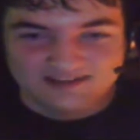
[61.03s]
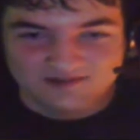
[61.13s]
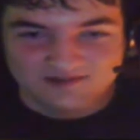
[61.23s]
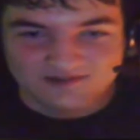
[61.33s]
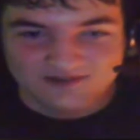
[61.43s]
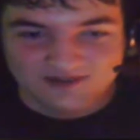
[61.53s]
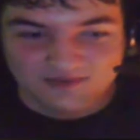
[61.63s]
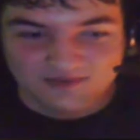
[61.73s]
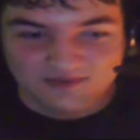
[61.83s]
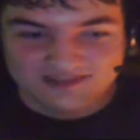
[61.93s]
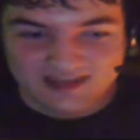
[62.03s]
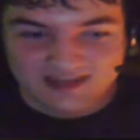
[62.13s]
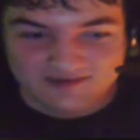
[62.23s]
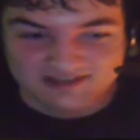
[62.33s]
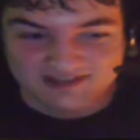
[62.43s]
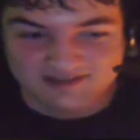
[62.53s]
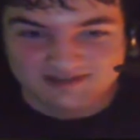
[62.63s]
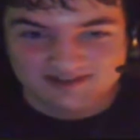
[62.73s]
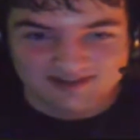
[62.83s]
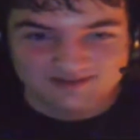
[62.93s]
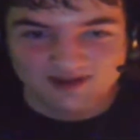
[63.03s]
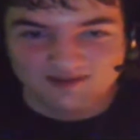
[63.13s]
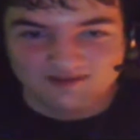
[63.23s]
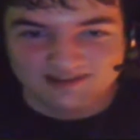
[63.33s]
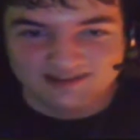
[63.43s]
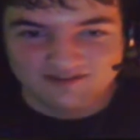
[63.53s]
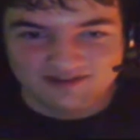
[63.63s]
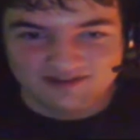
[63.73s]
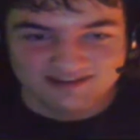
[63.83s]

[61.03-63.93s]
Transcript: So once the game actually comes out, I could probably give a better